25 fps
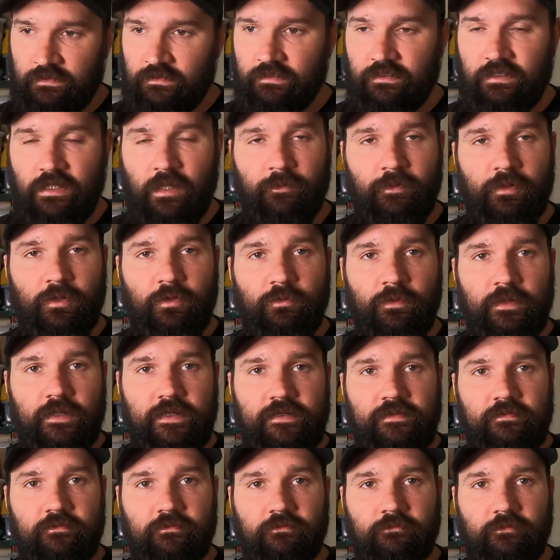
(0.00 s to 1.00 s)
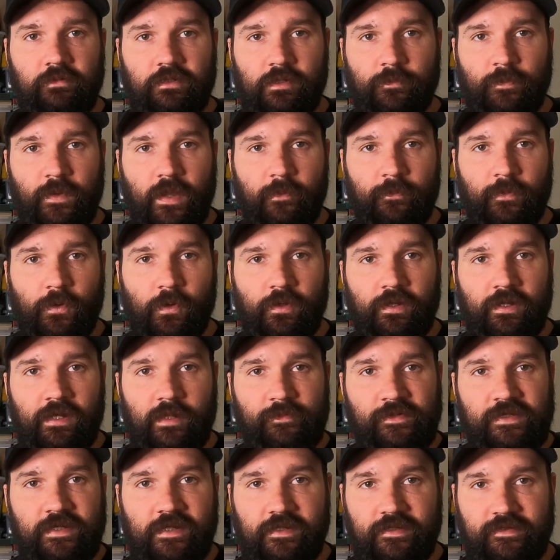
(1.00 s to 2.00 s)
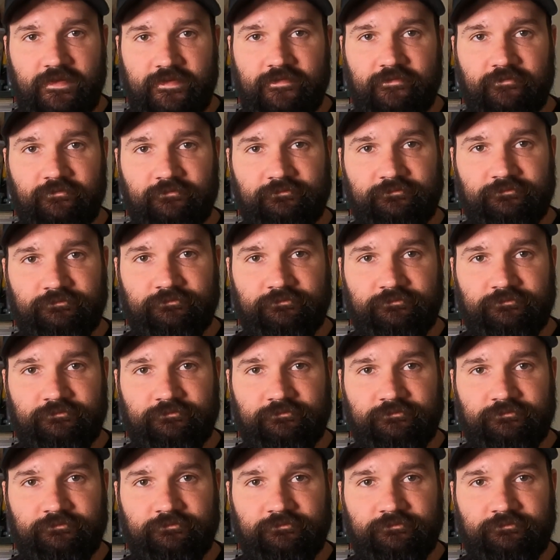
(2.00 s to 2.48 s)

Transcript: a couple of quid in your back pocket, happy days.